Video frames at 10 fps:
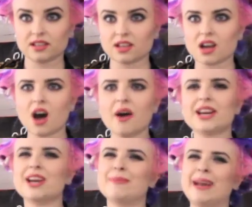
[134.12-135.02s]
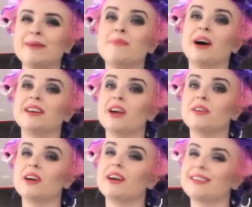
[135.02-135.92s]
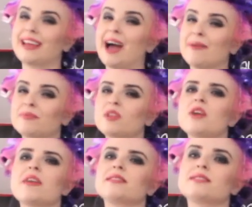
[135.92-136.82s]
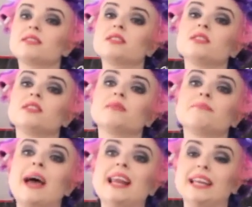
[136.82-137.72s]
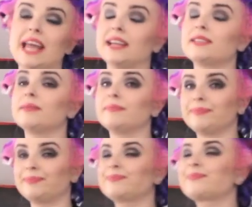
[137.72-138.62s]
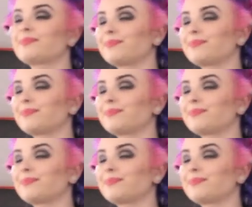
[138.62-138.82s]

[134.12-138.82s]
I know mean, but I know. Yeah. Yeah. No. Bet Lynch. Bet, yeah. Bet Lynch.